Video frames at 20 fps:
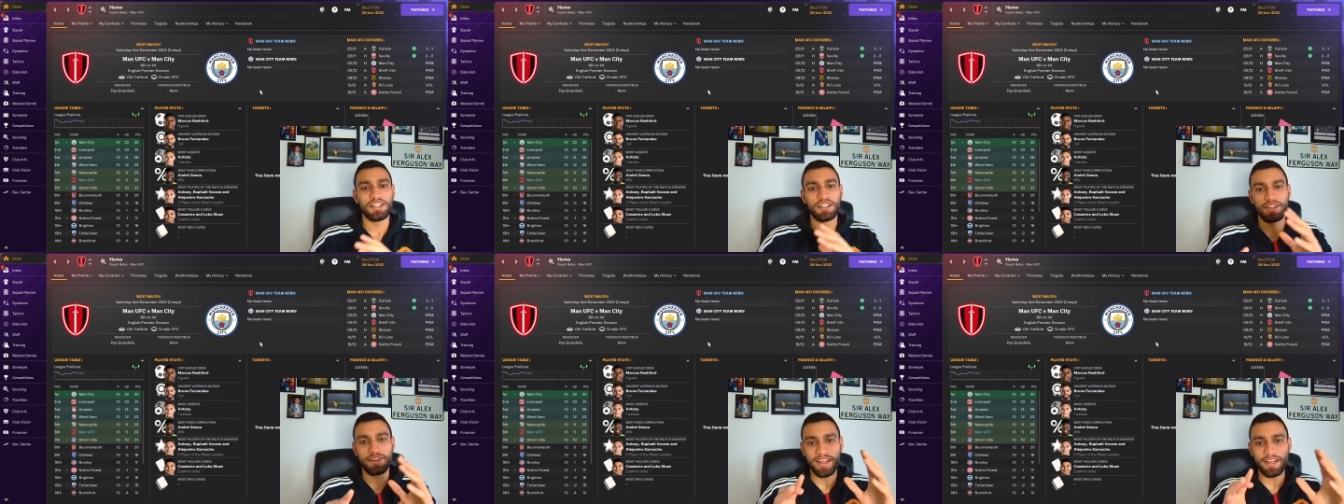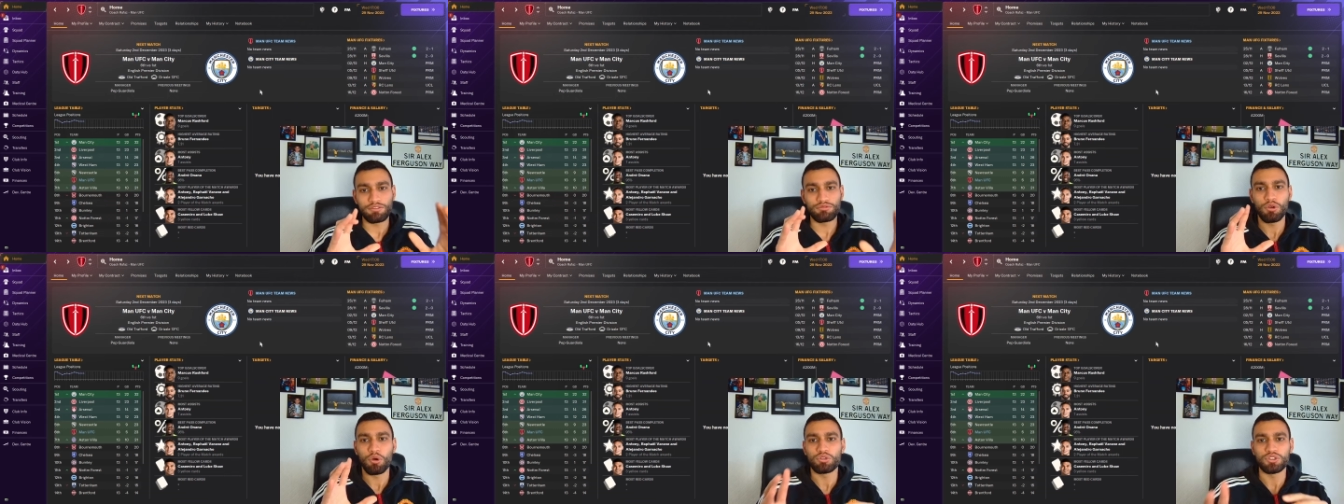
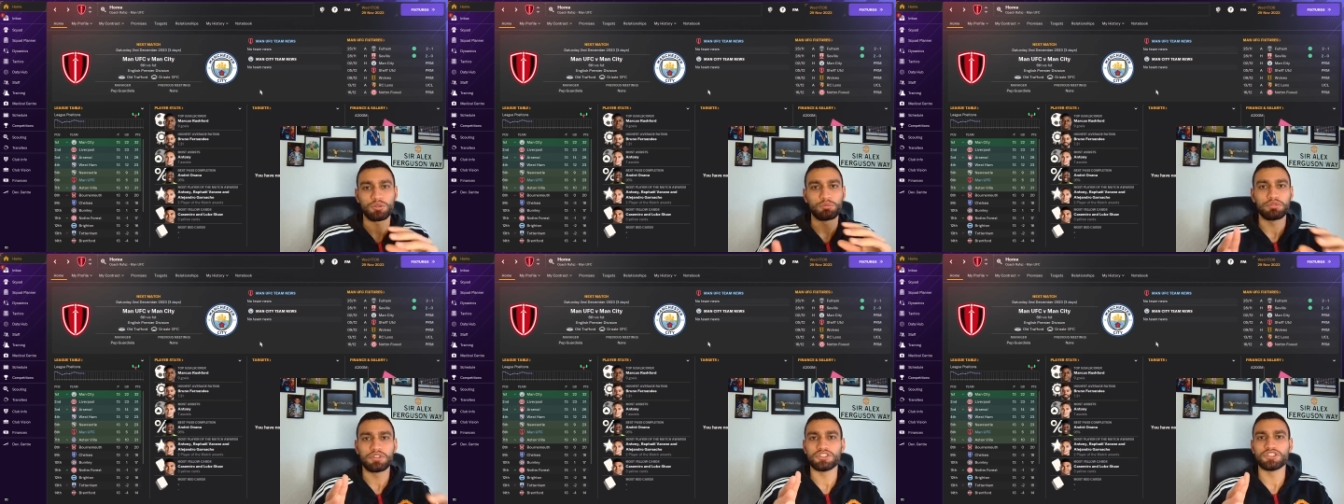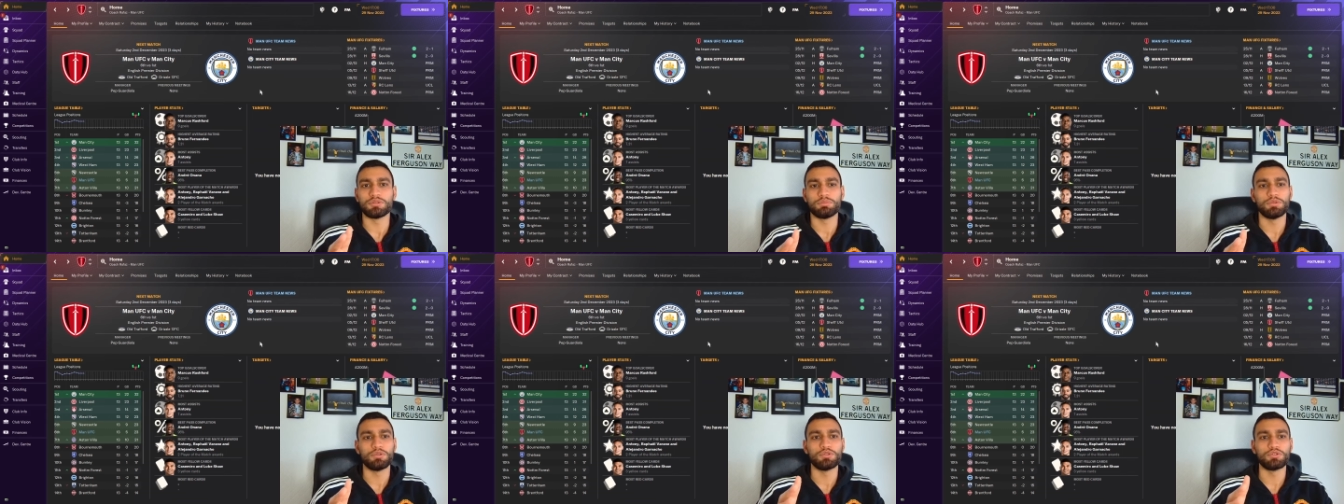their roles and
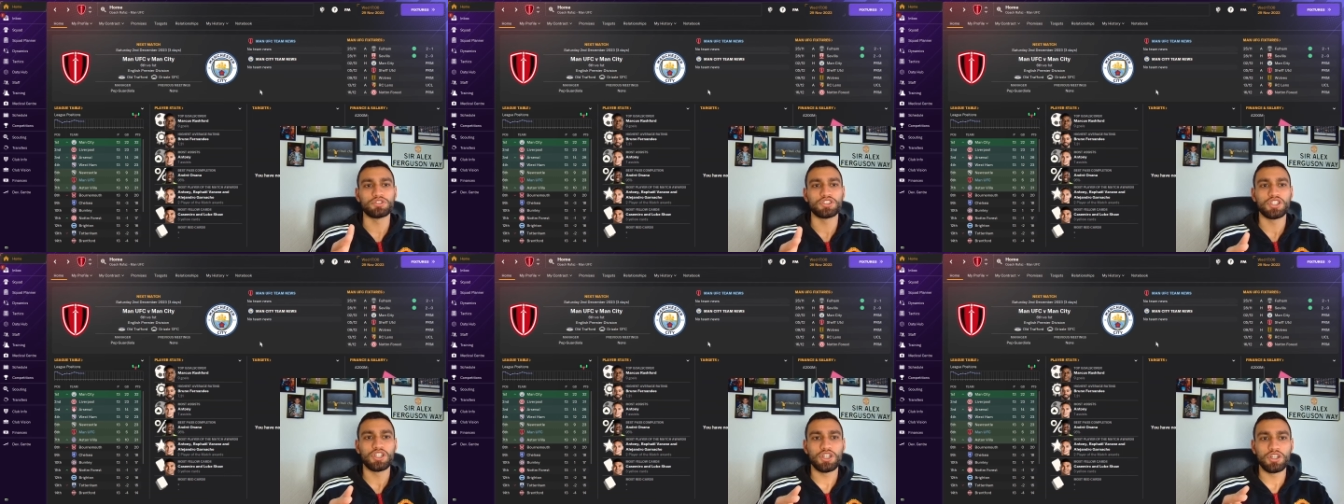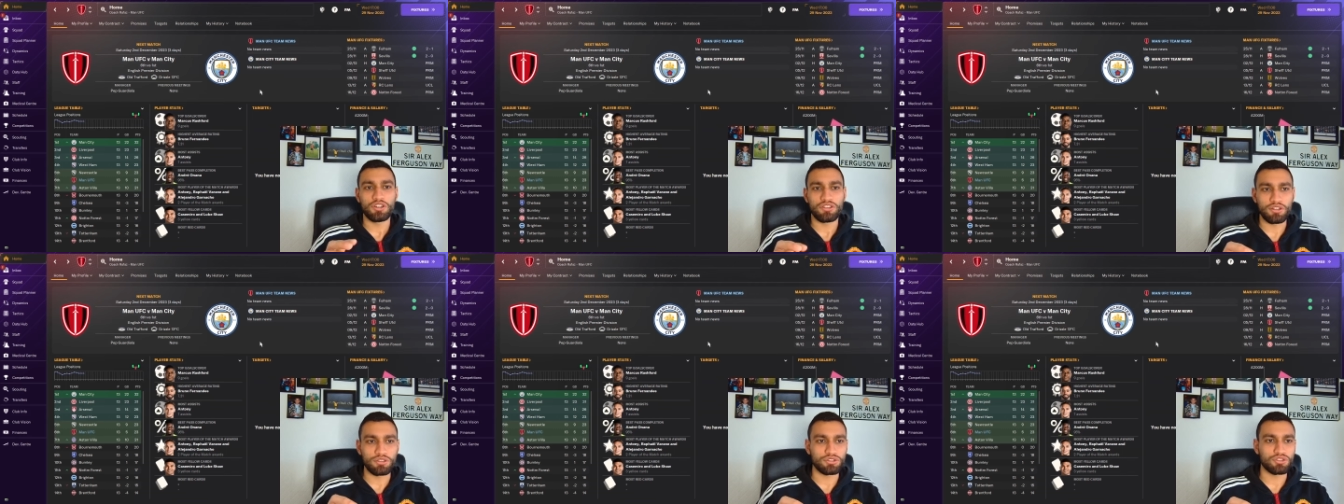principles.
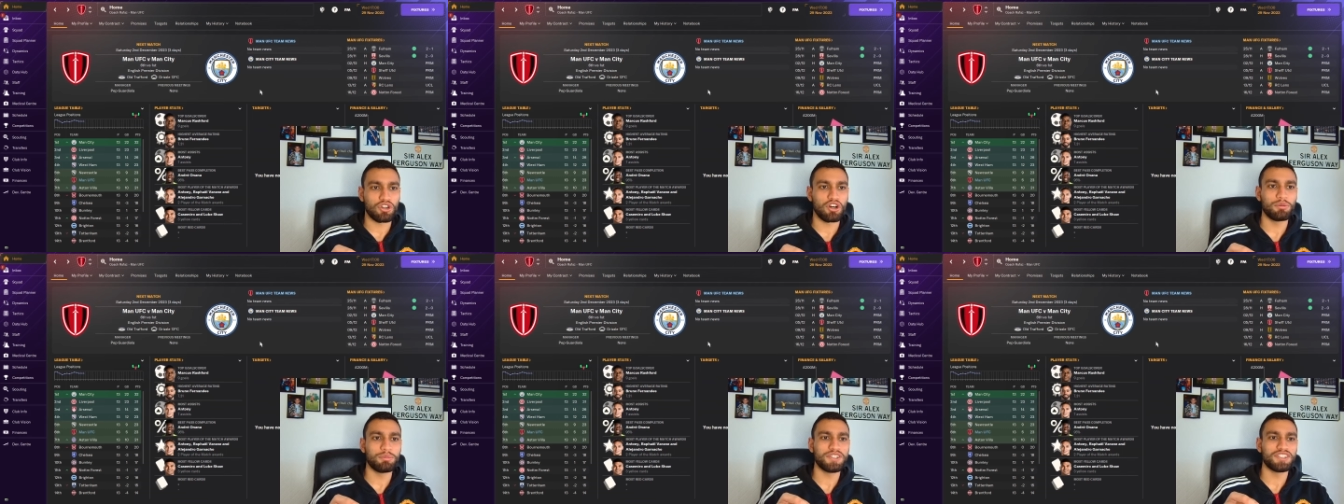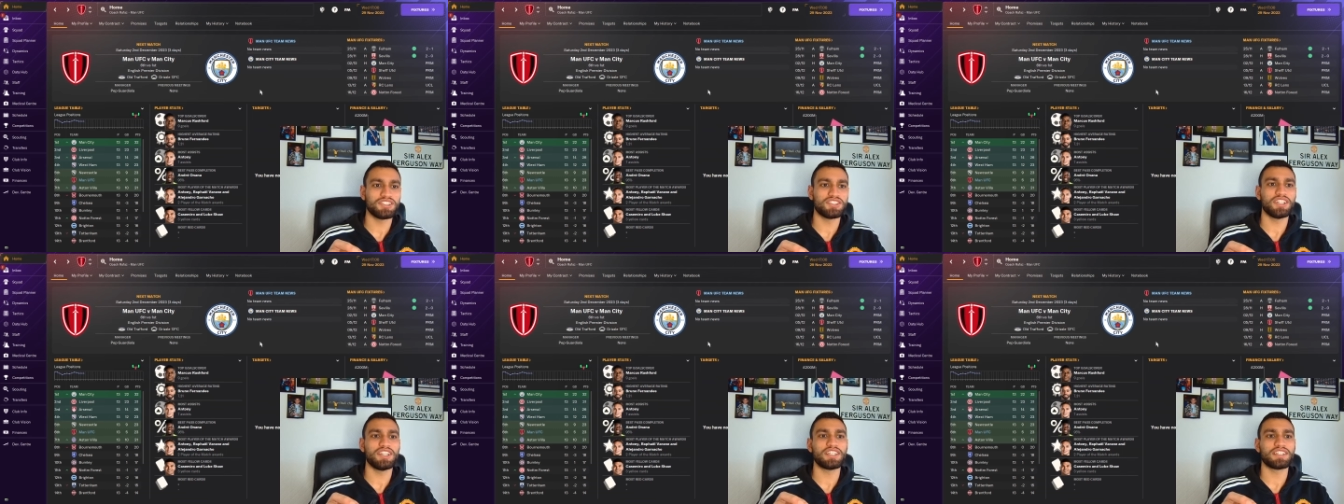Those
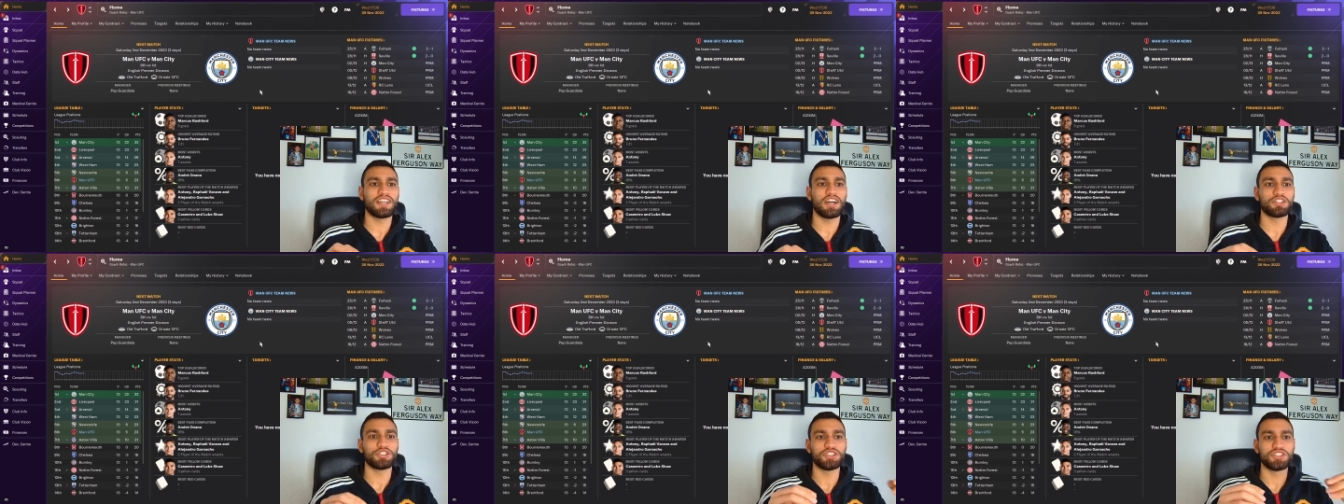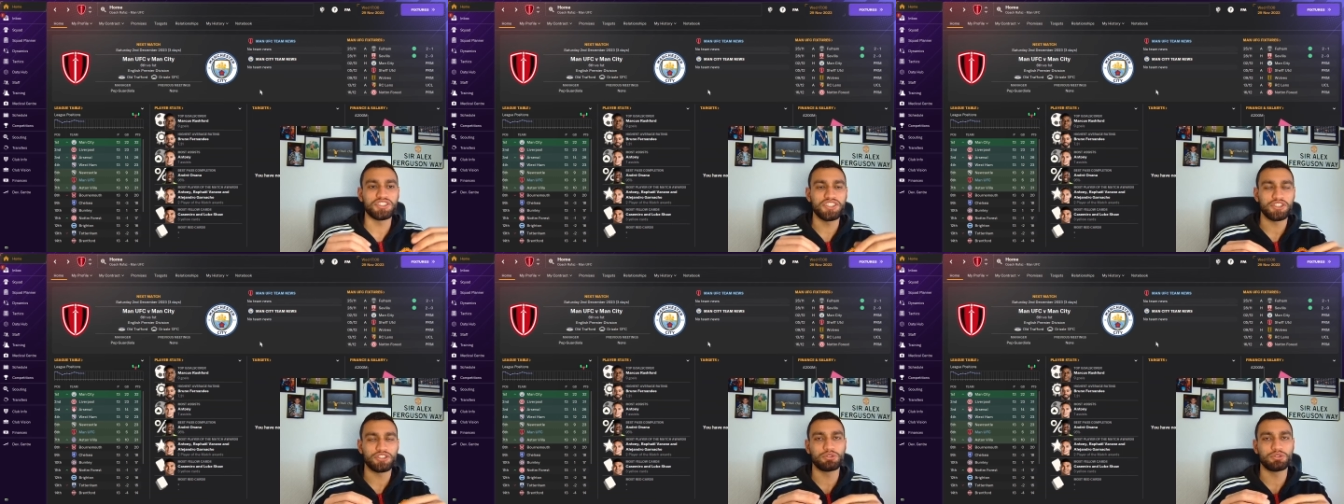comments saying that I should stick